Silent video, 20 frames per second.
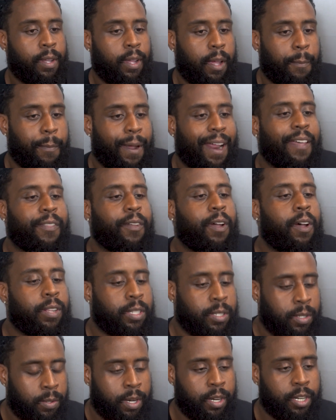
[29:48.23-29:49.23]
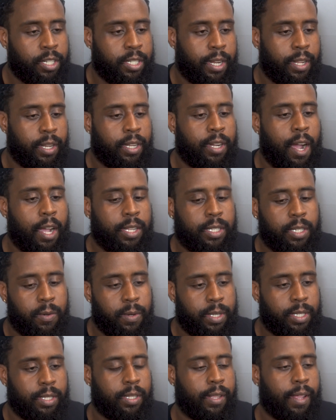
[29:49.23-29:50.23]
But I have to also understand the
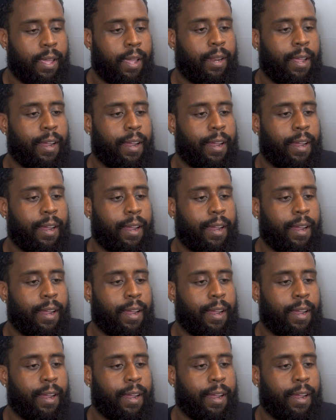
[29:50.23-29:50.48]
consequences of that.